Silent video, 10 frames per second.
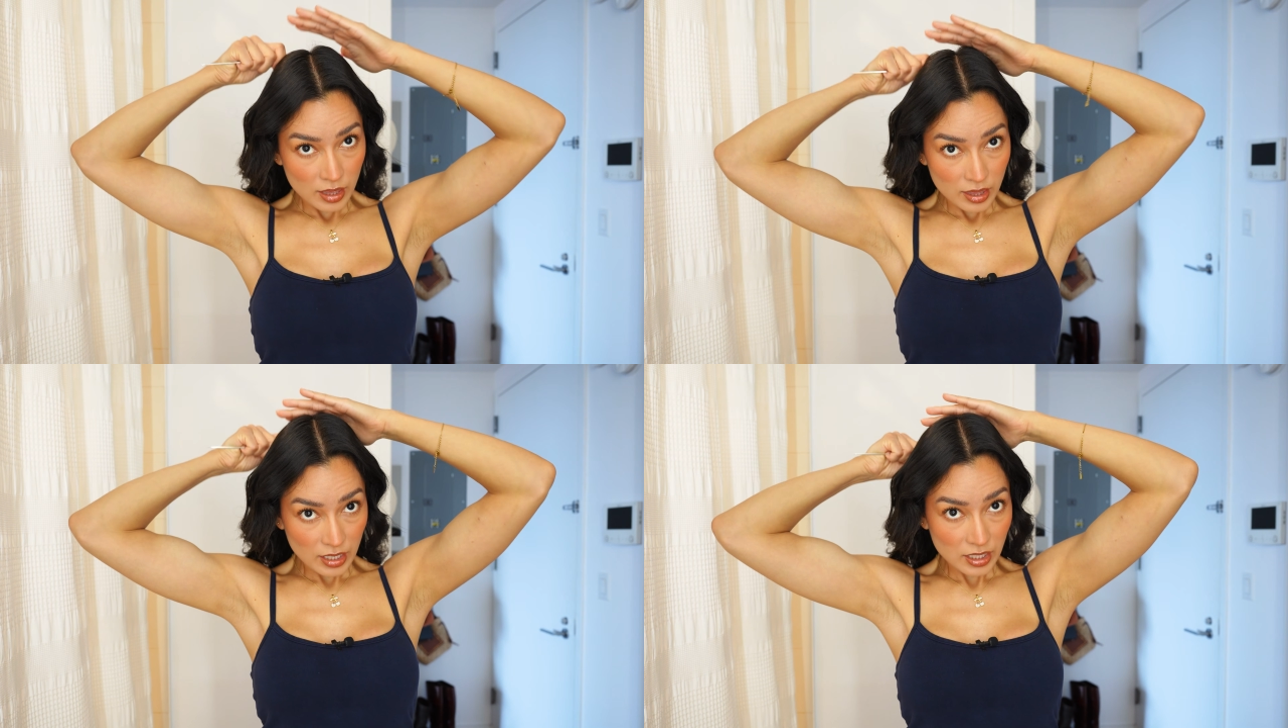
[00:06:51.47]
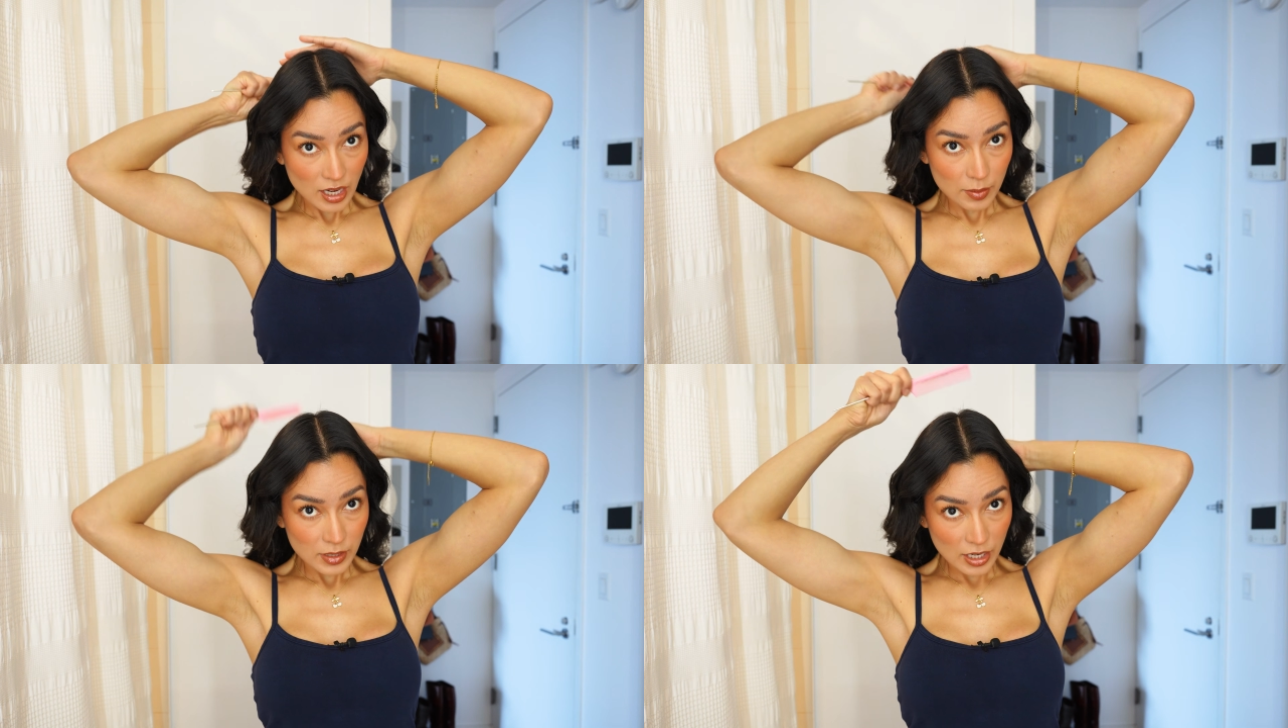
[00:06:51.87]
the
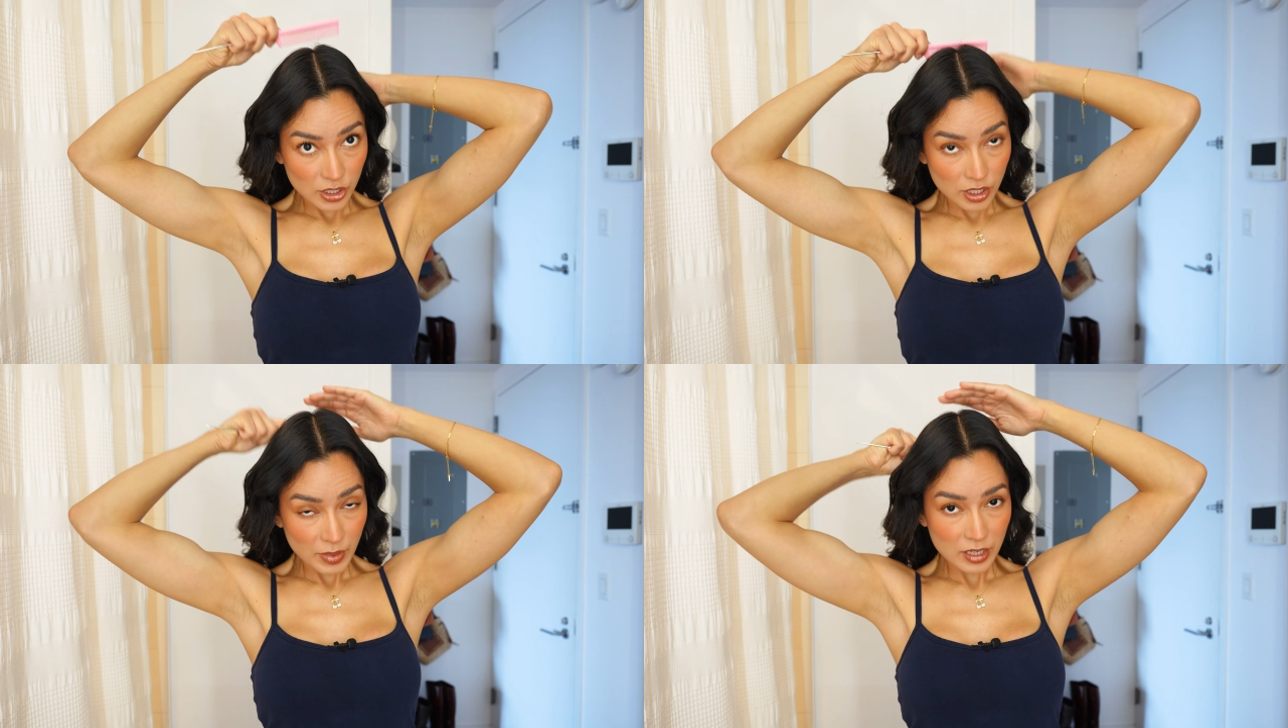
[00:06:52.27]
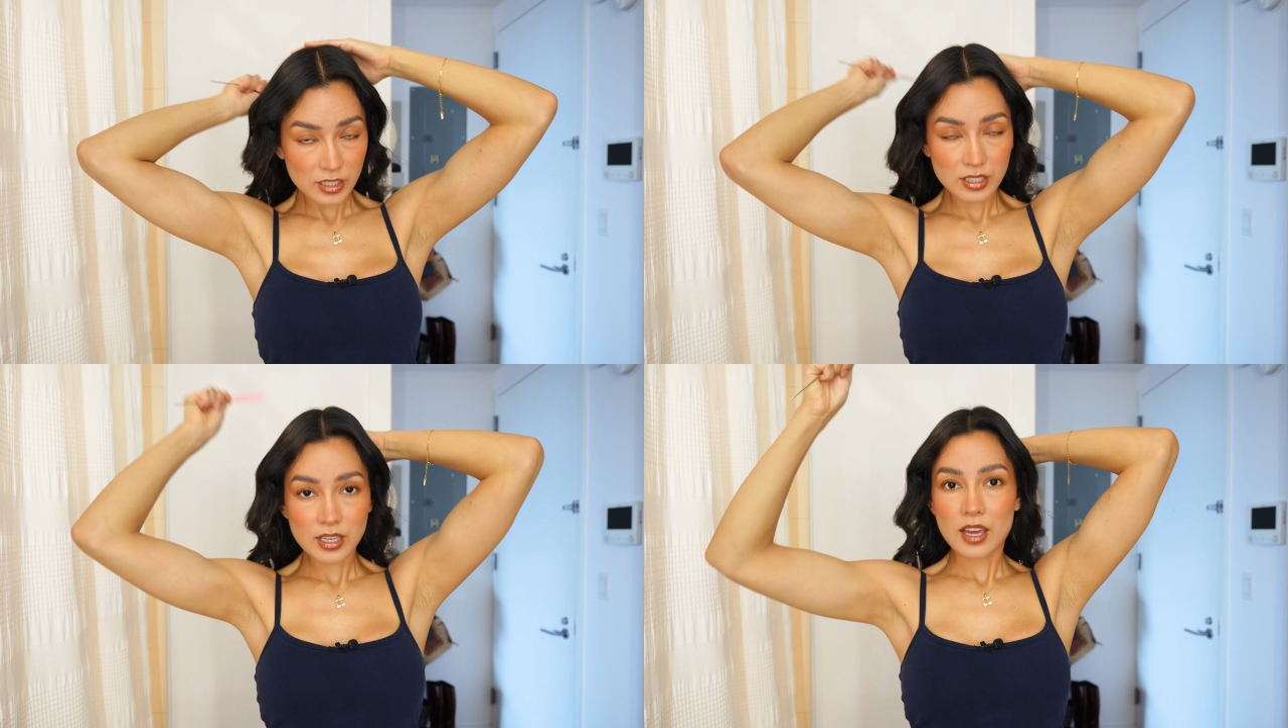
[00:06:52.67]
top section,
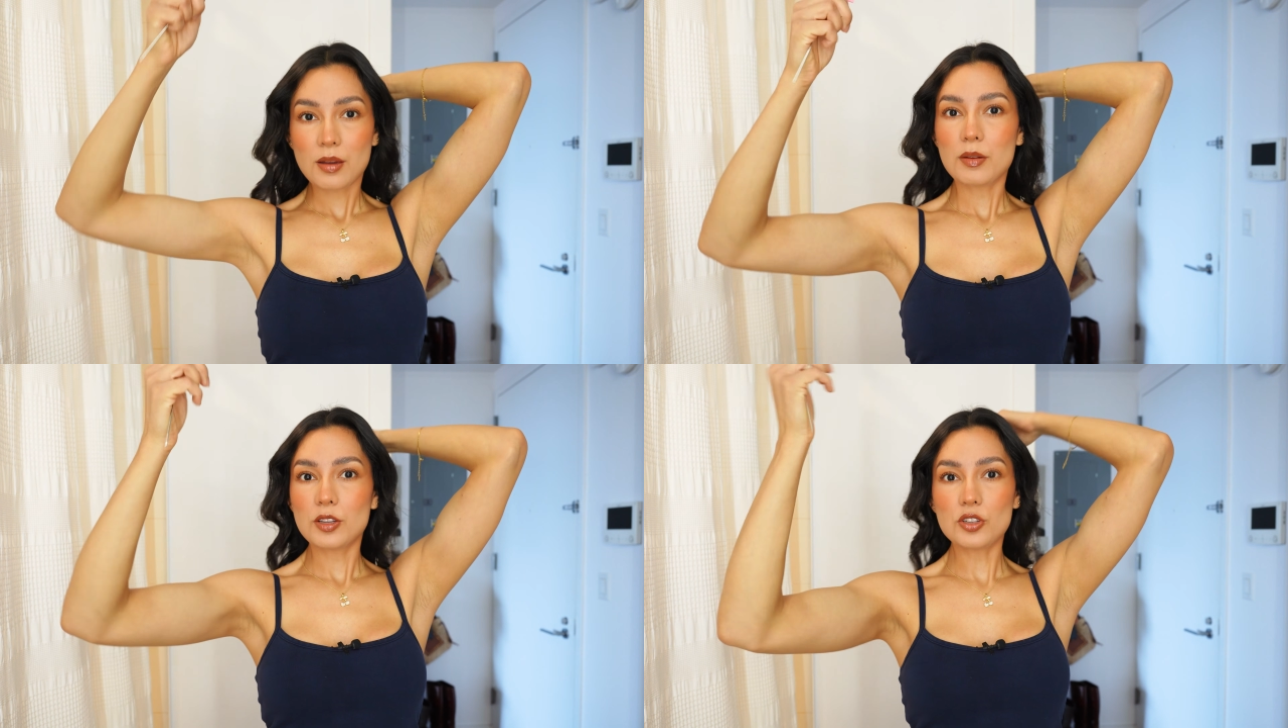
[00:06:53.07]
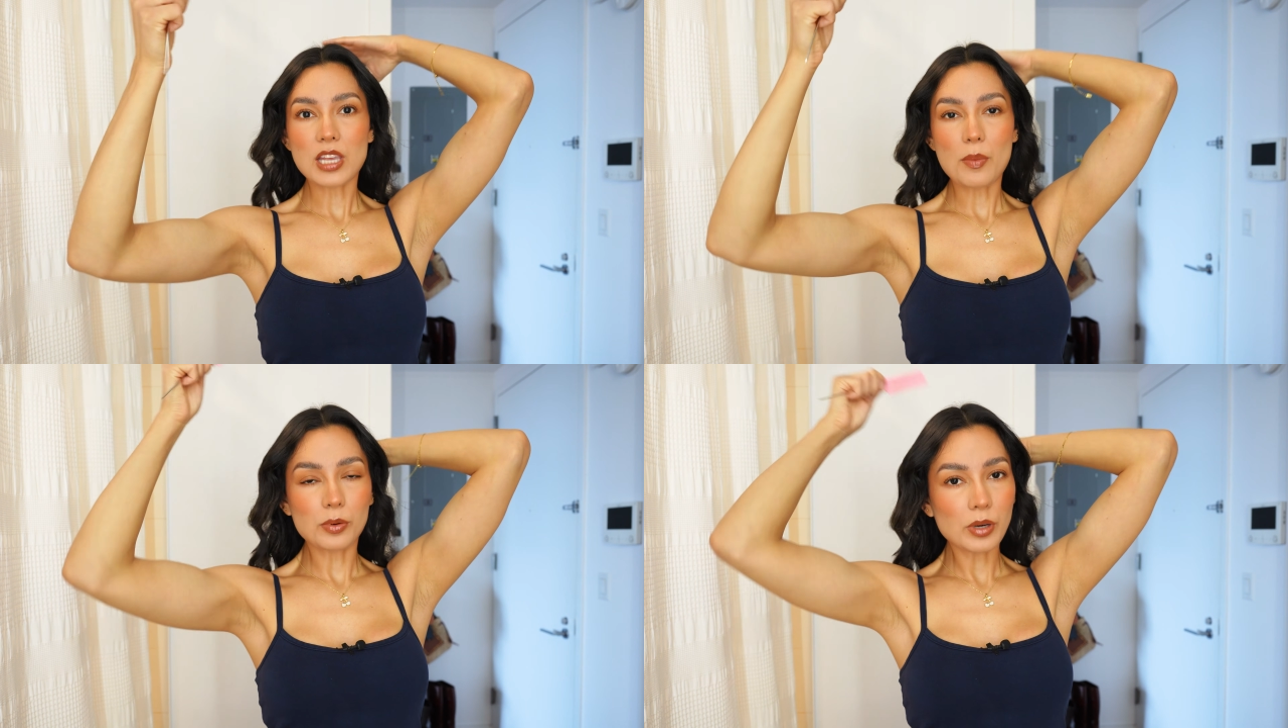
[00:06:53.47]
because you
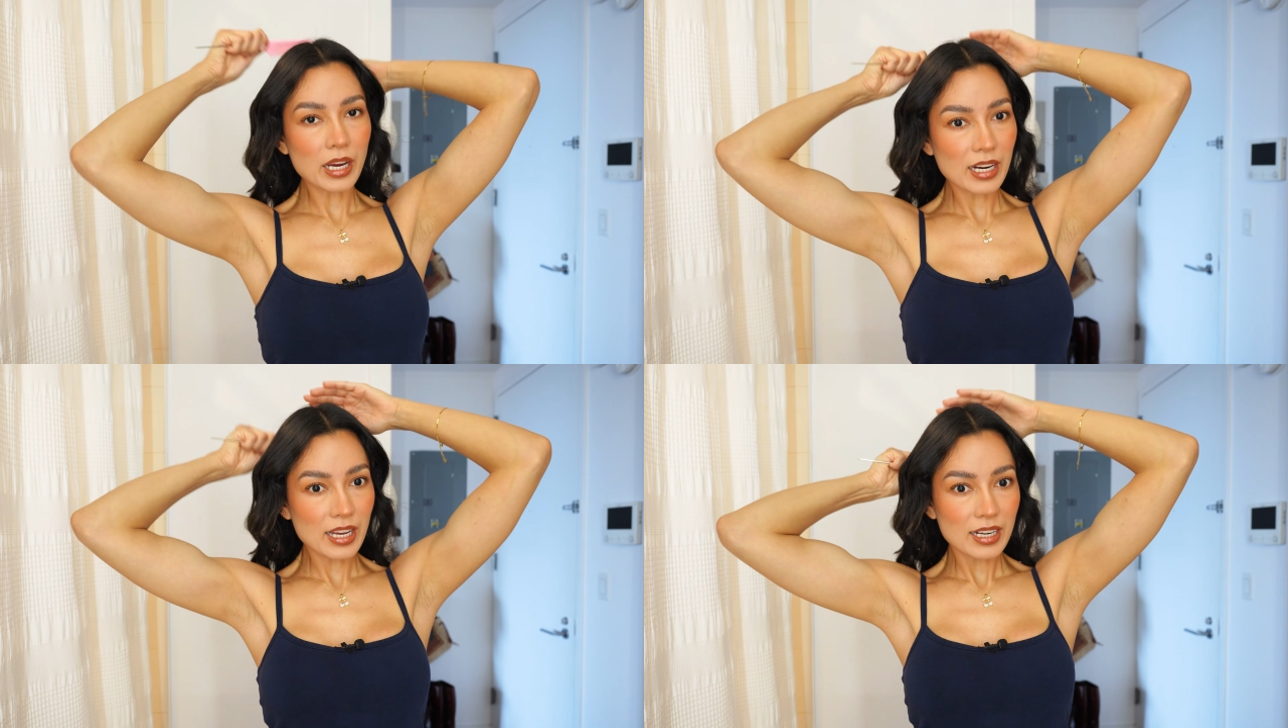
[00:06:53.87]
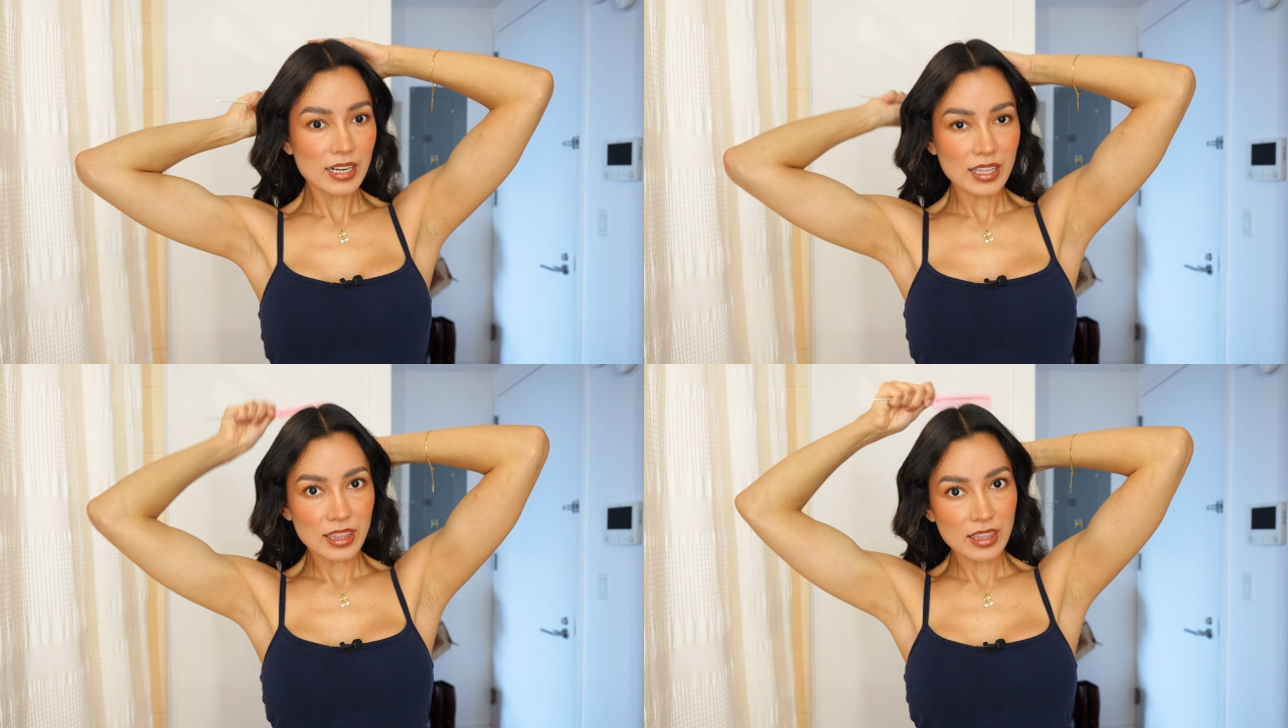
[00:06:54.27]
separated